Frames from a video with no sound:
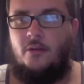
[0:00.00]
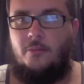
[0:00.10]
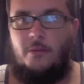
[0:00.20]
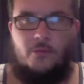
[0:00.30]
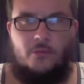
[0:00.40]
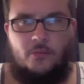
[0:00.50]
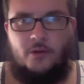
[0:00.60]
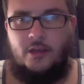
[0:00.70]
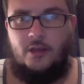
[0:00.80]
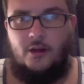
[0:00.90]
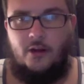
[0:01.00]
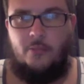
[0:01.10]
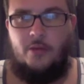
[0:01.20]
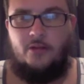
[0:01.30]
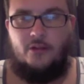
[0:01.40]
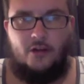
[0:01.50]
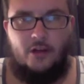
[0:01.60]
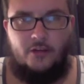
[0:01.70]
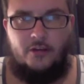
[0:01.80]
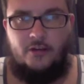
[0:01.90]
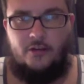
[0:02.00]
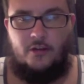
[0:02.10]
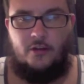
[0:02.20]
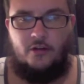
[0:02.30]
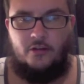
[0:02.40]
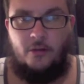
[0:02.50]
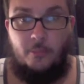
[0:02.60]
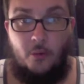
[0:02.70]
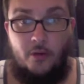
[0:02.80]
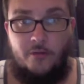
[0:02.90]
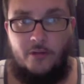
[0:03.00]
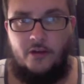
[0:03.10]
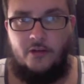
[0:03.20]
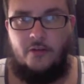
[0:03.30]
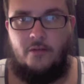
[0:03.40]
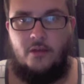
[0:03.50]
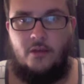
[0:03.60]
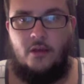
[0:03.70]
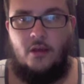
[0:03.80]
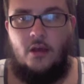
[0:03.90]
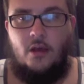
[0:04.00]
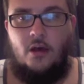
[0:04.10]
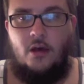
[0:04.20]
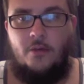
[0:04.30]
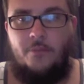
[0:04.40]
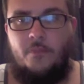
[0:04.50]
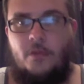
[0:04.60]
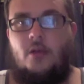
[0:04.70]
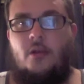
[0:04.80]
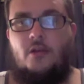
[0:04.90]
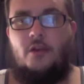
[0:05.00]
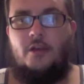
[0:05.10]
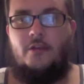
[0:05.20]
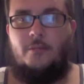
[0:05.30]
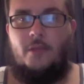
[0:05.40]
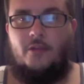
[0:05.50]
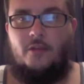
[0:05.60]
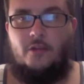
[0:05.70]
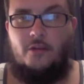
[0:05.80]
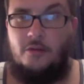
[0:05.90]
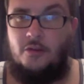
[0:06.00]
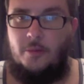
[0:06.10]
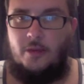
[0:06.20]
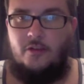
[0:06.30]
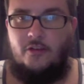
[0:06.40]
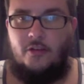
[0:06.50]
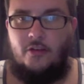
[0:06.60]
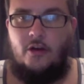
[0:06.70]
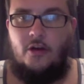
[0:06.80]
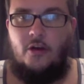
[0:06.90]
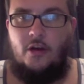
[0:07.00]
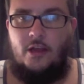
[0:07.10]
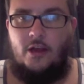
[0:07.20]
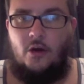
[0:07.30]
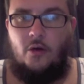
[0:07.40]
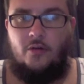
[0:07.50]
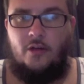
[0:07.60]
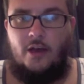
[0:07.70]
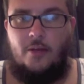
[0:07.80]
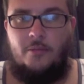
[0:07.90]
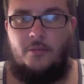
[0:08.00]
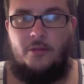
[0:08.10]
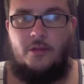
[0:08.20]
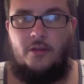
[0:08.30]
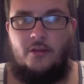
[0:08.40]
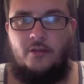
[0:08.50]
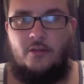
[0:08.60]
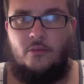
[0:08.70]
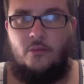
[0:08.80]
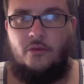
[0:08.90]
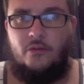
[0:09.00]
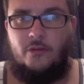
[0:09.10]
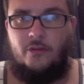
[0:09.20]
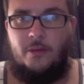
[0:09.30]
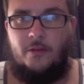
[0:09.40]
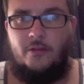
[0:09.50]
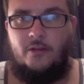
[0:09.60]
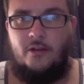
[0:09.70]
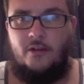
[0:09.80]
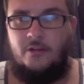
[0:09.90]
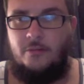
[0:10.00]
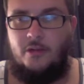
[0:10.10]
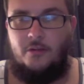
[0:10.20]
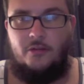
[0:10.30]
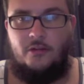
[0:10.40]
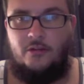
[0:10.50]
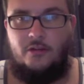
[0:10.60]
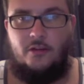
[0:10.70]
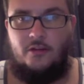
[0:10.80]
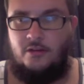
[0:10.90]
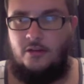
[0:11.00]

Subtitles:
people want to get in an argument and start cussing each other or start pointing fingers and everything. You need to make sure that you respect each other at all times, because once the respect is lost, it becomes this